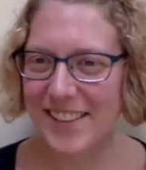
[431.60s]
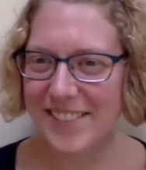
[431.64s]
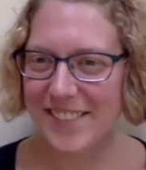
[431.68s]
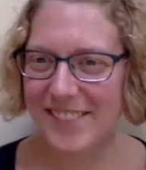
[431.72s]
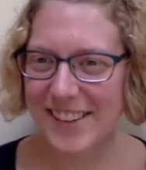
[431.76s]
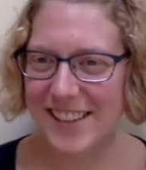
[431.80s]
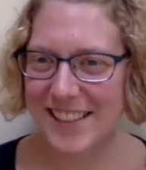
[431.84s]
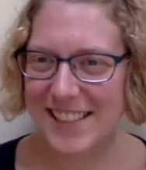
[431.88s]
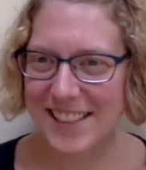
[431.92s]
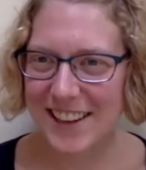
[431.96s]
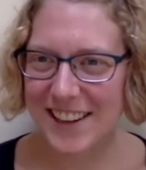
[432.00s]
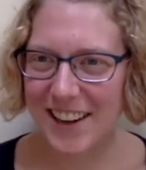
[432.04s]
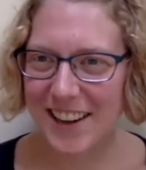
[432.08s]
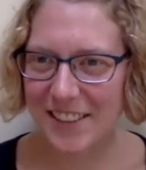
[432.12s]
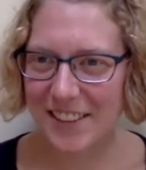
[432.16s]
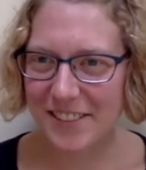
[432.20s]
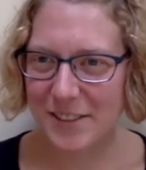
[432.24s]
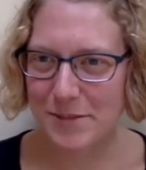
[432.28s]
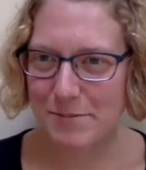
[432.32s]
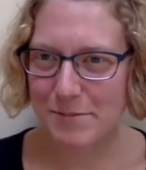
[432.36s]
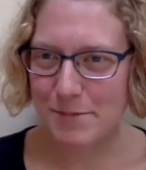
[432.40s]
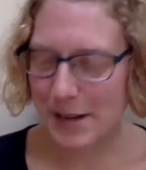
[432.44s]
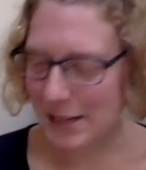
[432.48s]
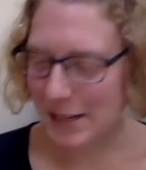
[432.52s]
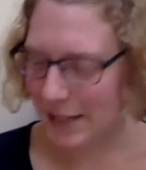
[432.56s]
first call
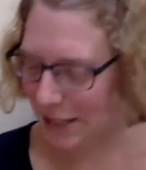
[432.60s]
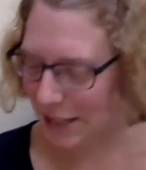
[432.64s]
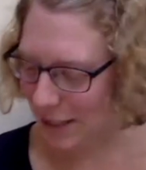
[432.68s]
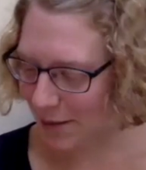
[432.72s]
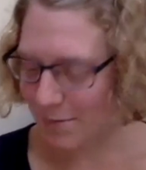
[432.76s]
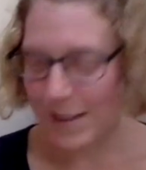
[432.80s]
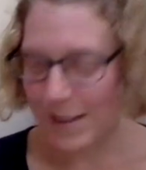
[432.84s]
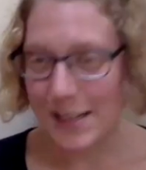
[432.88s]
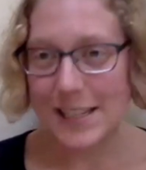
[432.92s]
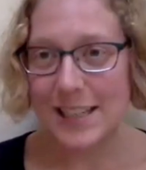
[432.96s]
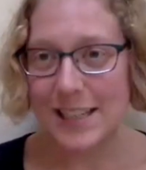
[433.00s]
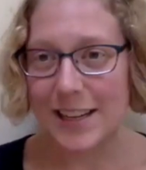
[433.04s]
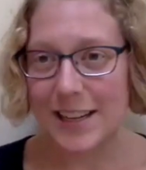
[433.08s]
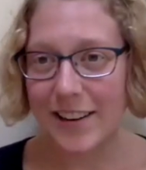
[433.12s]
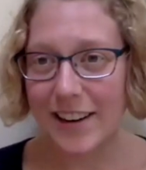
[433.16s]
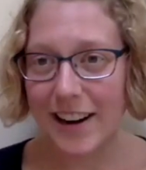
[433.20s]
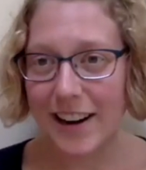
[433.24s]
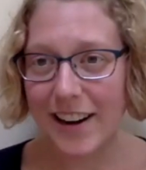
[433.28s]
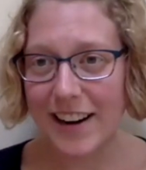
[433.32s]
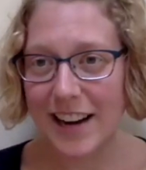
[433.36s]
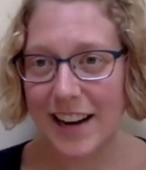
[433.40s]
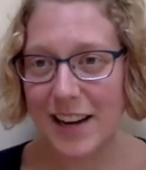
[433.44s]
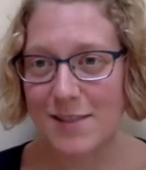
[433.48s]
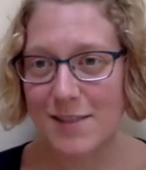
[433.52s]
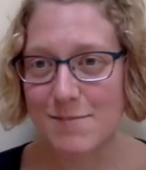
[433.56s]
for participants go
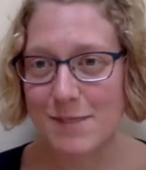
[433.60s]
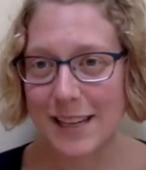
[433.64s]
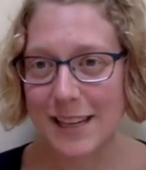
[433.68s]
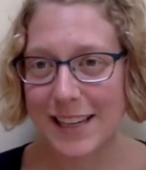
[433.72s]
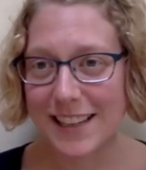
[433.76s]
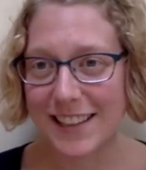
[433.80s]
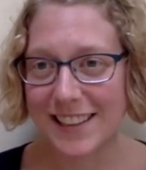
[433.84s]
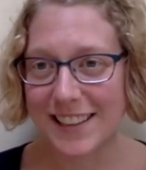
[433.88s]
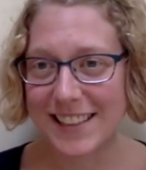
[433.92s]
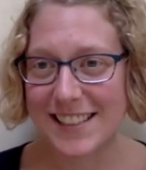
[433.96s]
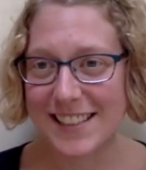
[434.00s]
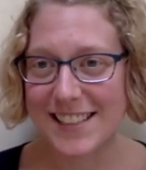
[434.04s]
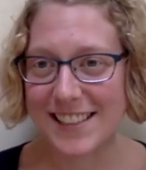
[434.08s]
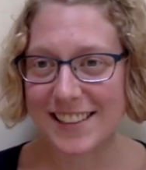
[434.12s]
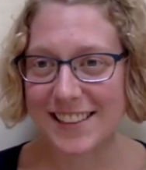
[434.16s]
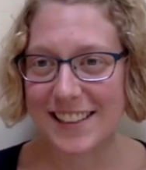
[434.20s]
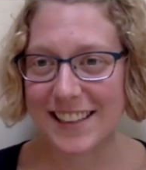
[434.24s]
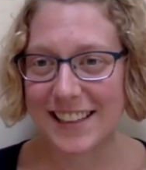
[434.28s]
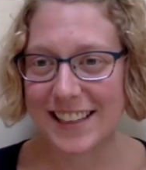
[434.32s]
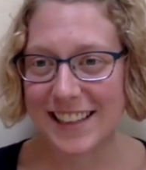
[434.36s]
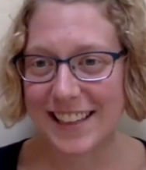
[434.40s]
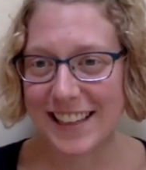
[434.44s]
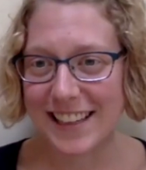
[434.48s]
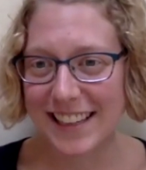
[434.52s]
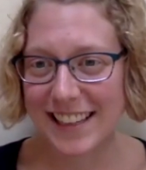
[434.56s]
out, I immediately
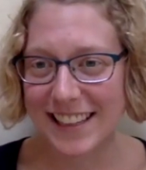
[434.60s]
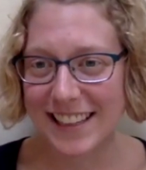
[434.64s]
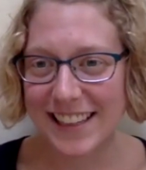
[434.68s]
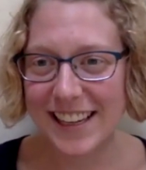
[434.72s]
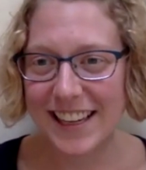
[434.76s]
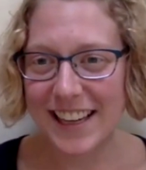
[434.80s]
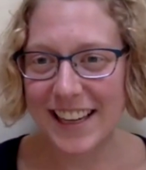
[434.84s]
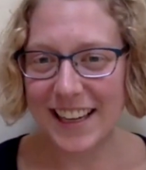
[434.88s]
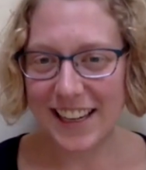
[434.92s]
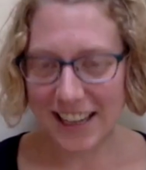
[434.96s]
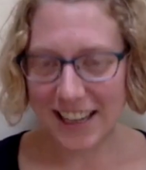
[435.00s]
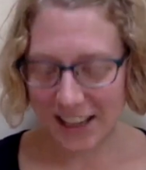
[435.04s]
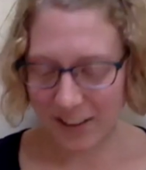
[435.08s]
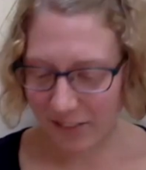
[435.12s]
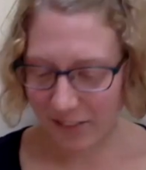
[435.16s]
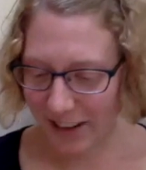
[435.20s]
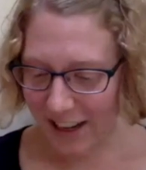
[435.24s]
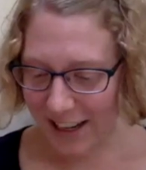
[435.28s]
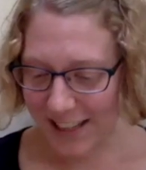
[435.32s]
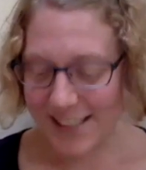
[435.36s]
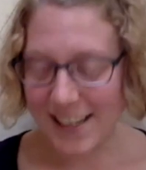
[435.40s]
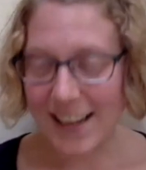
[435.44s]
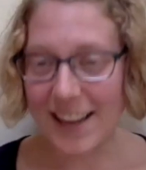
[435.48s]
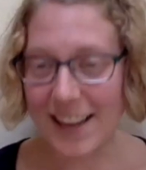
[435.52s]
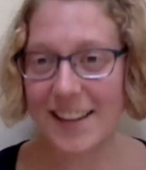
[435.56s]
deleted it. And when I
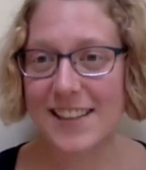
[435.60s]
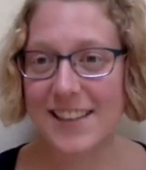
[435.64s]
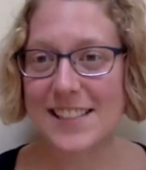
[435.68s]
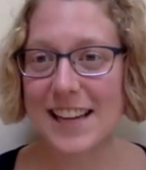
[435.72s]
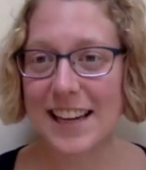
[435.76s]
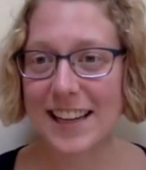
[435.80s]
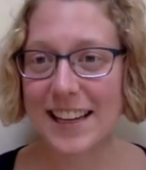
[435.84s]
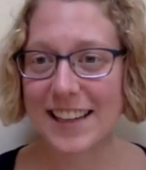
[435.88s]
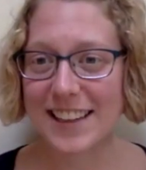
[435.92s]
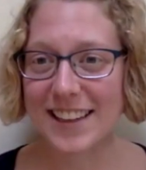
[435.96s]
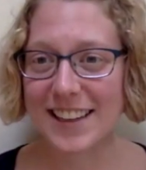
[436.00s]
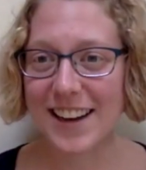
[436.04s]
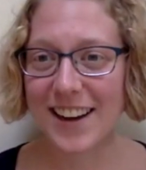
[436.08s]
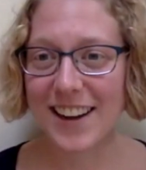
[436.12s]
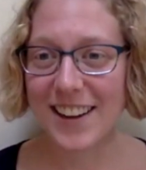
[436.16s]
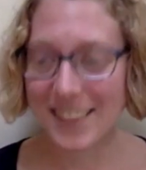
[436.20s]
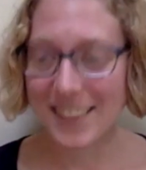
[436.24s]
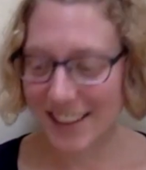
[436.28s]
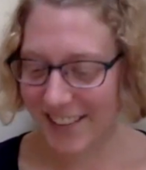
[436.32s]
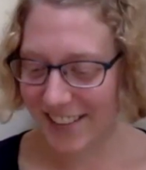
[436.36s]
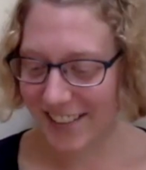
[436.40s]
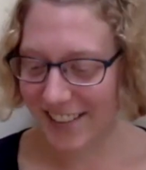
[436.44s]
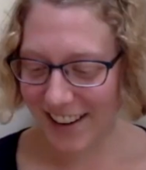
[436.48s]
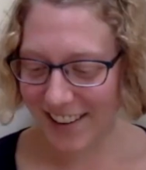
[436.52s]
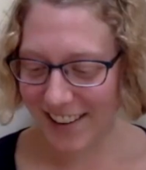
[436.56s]
saw the second call
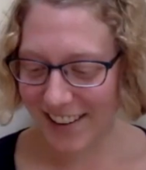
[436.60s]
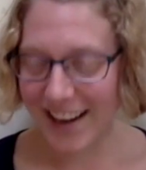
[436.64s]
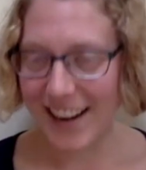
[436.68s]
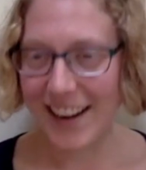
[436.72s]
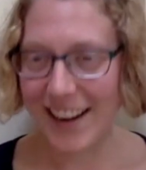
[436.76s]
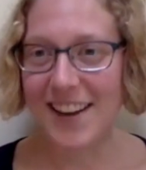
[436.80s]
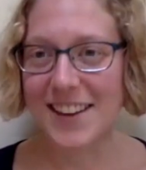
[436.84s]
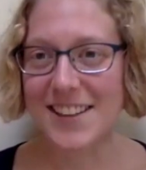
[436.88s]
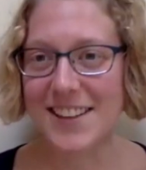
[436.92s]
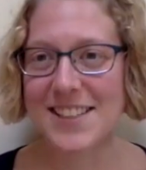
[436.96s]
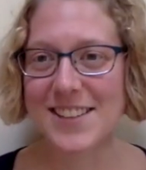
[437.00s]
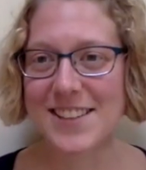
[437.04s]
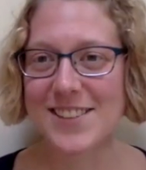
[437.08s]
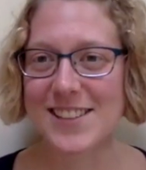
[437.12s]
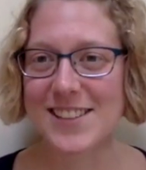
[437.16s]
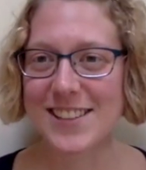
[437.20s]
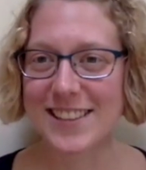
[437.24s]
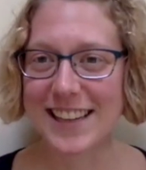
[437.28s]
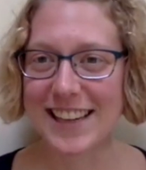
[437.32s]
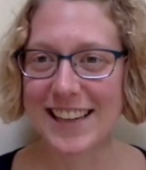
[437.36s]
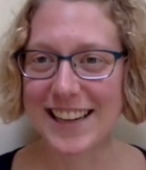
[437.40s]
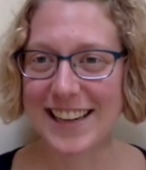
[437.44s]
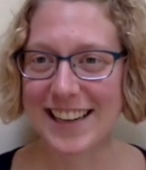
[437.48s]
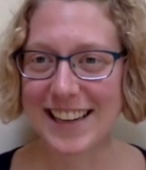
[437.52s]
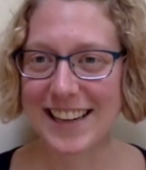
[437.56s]
go out, I also
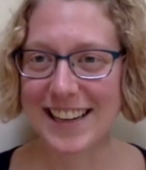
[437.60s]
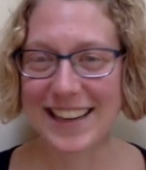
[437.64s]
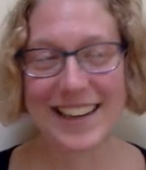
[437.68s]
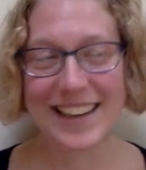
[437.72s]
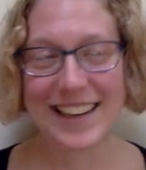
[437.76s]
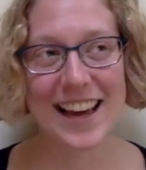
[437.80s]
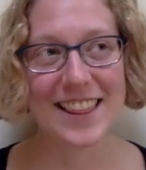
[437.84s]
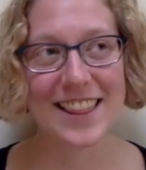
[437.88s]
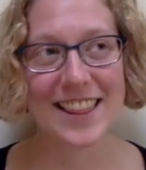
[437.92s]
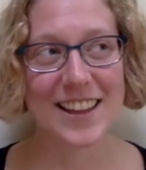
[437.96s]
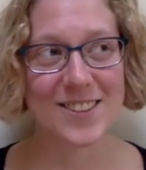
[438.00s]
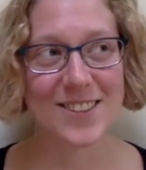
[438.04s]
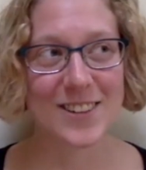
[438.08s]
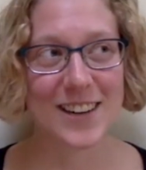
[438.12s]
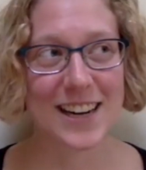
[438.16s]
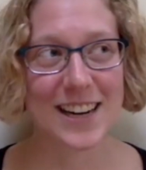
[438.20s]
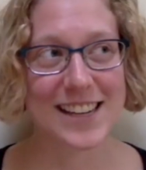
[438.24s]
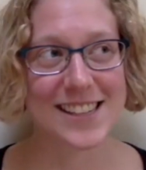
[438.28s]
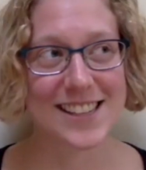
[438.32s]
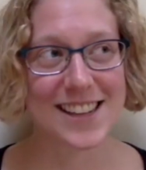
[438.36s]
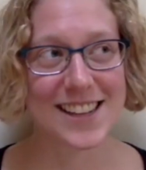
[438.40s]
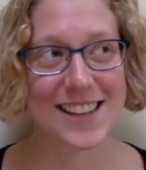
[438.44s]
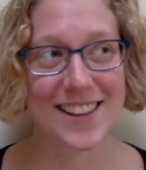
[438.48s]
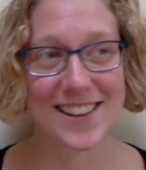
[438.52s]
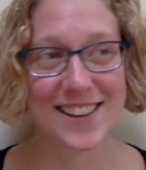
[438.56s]
deleted it. And then when I saw
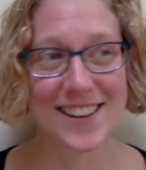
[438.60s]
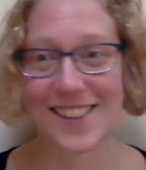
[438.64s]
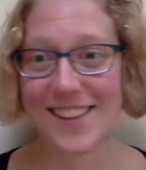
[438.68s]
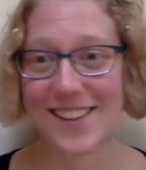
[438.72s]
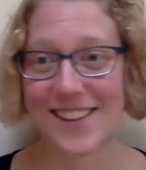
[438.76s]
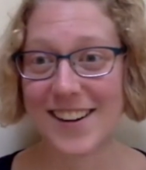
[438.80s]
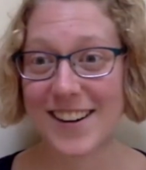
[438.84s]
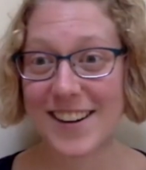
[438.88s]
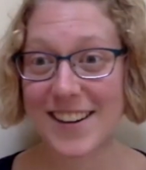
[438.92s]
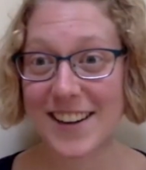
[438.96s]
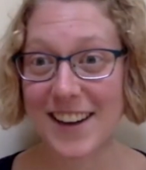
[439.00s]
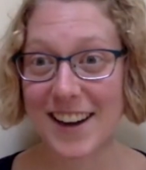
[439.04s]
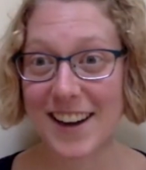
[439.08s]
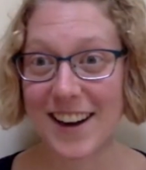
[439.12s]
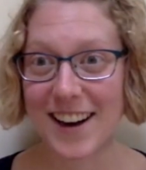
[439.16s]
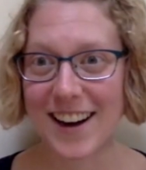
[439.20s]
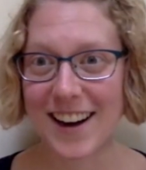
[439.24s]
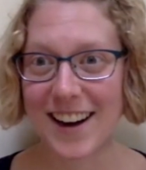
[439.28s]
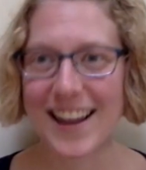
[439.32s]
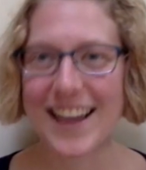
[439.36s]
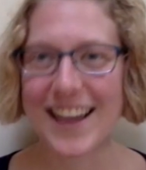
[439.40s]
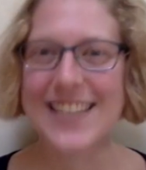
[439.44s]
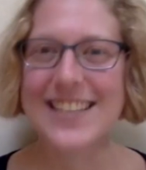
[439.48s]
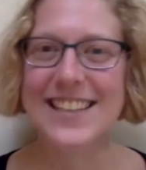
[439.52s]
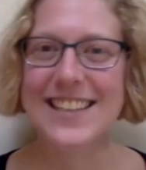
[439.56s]
the third
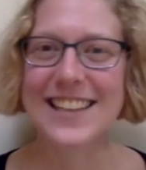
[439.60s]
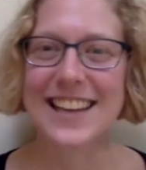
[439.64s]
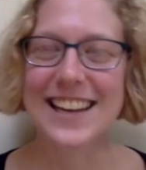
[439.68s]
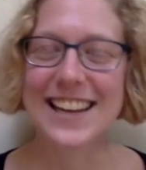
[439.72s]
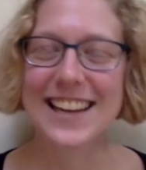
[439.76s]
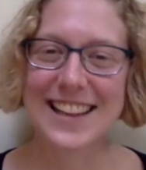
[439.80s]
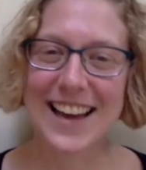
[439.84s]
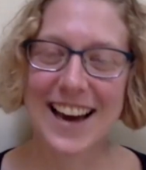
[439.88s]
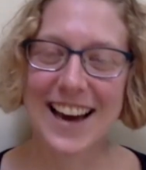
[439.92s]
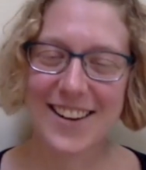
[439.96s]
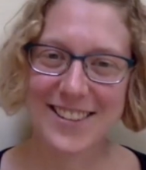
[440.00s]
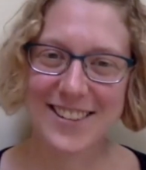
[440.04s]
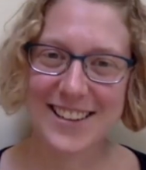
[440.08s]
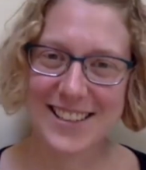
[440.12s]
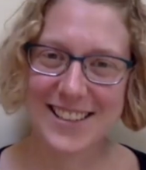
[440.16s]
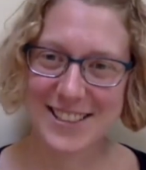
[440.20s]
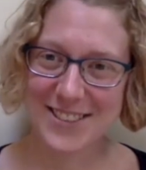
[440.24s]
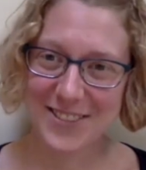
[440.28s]
call, I deleted that one as